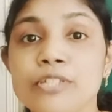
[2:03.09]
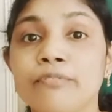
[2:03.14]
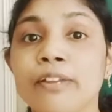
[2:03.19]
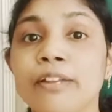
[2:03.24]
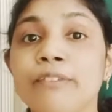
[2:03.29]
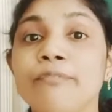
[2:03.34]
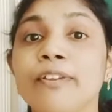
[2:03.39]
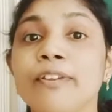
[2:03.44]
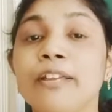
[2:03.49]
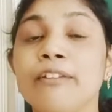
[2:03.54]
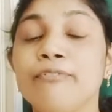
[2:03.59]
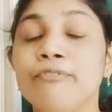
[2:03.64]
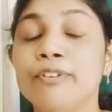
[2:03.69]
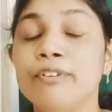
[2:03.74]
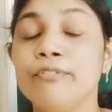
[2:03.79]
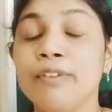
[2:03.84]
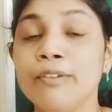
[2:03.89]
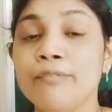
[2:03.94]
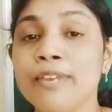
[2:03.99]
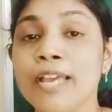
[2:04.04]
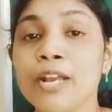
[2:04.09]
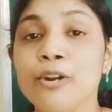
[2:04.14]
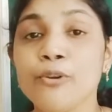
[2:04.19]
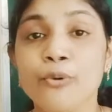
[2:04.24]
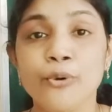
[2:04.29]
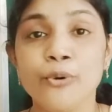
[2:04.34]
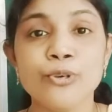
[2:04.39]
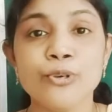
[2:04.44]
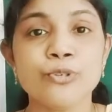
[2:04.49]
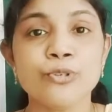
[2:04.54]
when we are
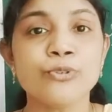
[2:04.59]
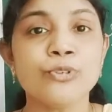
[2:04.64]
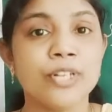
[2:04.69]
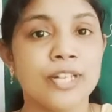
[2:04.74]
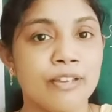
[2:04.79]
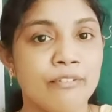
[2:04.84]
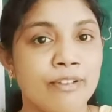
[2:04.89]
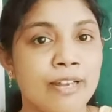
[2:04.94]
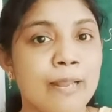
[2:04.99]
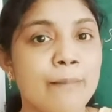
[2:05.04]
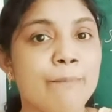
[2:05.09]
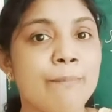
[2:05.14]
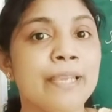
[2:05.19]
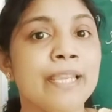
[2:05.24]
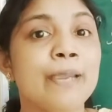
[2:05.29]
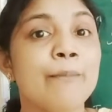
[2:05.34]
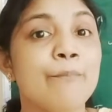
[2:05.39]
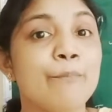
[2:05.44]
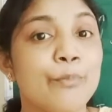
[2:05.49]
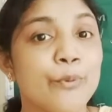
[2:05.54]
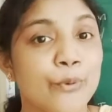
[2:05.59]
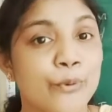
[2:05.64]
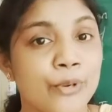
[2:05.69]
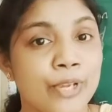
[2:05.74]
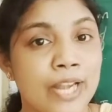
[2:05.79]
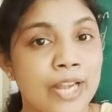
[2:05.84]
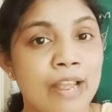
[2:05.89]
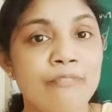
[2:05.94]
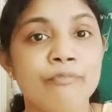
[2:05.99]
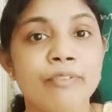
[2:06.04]
going to developing a
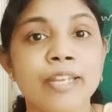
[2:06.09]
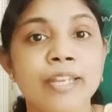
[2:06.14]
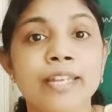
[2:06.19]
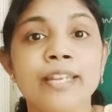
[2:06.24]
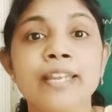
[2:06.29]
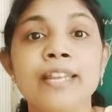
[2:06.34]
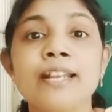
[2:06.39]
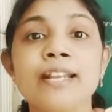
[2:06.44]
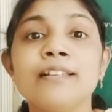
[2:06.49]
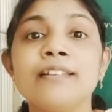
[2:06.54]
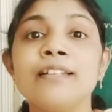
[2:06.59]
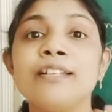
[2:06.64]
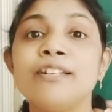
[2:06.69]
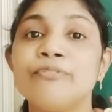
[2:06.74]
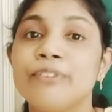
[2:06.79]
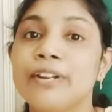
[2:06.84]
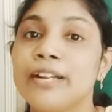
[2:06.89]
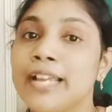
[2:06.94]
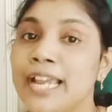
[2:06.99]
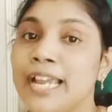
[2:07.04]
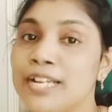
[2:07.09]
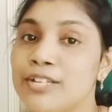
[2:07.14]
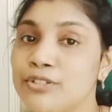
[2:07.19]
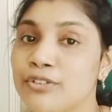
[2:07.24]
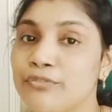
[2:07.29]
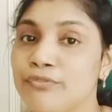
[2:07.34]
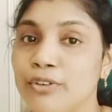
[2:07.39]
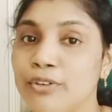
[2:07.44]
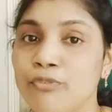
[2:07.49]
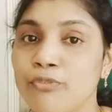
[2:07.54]
program, we need the different kinds
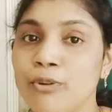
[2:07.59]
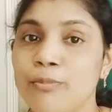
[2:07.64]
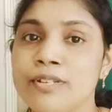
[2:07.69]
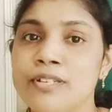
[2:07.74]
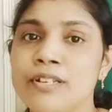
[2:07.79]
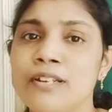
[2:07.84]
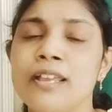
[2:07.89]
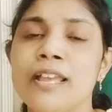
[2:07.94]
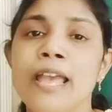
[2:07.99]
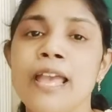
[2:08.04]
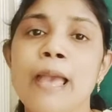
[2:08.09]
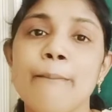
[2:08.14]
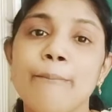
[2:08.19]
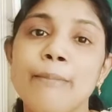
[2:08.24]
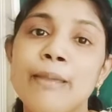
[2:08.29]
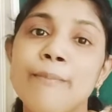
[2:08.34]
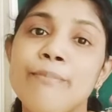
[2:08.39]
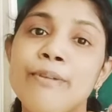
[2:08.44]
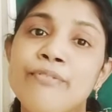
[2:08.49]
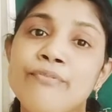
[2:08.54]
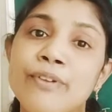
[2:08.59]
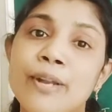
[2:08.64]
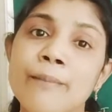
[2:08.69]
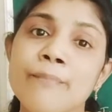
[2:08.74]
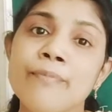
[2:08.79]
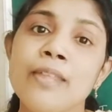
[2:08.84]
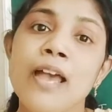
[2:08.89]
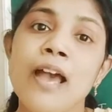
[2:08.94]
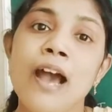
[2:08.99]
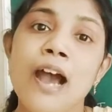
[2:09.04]
of information, maybe
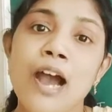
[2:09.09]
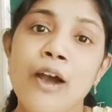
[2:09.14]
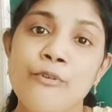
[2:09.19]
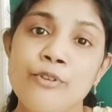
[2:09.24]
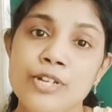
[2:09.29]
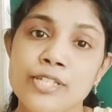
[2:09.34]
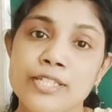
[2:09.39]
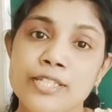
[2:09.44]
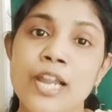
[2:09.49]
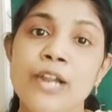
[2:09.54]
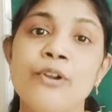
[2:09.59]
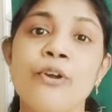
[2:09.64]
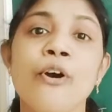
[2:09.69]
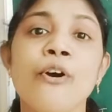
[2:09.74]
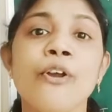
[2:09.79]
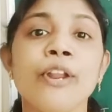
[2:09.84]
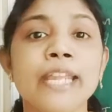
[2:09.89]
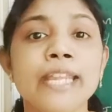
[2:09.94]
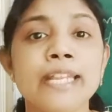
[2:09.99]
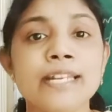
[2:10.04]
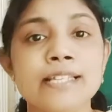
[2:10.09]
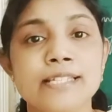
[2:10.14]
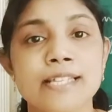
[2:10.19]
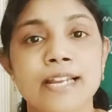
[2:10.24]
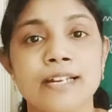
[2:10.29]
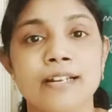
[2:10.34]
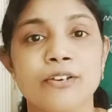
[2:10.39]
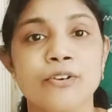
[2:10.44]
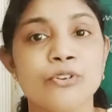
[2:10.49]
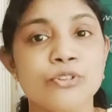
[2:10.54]
from outside or
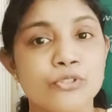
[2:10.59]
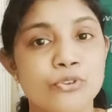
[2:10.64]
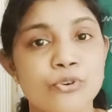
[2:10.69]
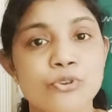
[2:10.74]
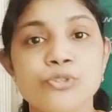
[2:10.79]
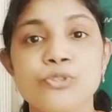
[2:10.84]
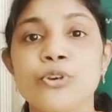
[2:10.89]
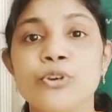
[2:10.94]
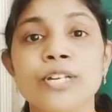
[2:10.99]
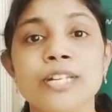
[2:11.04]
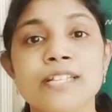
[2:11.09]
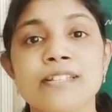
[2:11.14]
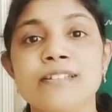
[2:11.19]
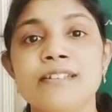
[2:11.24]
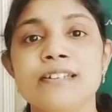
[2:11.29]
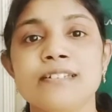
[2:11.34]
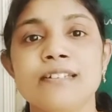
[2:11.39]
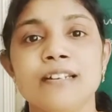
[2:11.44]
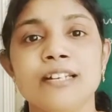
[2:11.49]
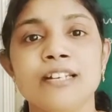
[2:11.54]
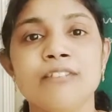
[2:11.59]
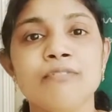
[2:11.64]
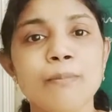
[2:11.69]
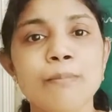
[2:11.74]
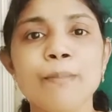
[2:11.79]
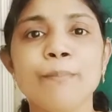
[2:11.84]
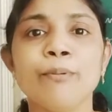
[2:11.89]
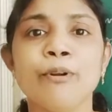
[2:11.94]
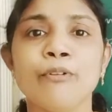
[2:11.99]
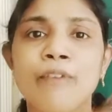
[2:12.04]
inside, or source or destination. It will
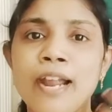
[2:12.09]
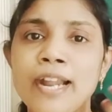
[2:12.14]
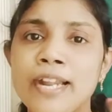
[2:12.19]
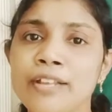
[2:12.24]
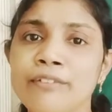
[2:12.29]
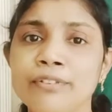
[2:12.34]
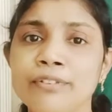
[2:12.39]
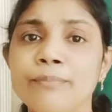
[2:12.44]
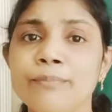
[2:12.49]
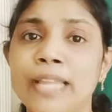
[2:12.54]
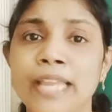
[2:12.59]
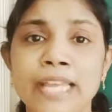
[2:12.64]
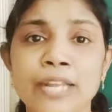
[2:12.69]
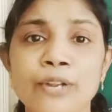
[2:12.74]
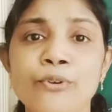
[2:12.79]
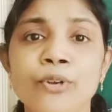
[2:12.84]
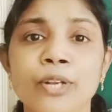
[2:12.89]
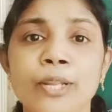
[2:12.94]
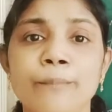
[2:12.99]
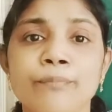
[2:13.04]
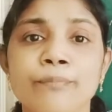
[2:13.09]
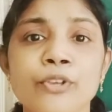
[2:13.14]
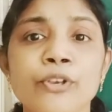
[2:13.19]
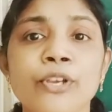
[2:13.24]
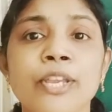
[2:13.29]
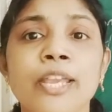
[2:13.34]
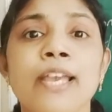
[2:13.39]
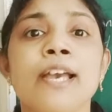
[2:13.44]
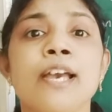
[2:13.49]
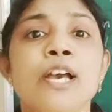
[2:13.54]
be providing from there only.
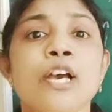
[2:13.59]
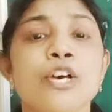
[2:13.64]
Okay.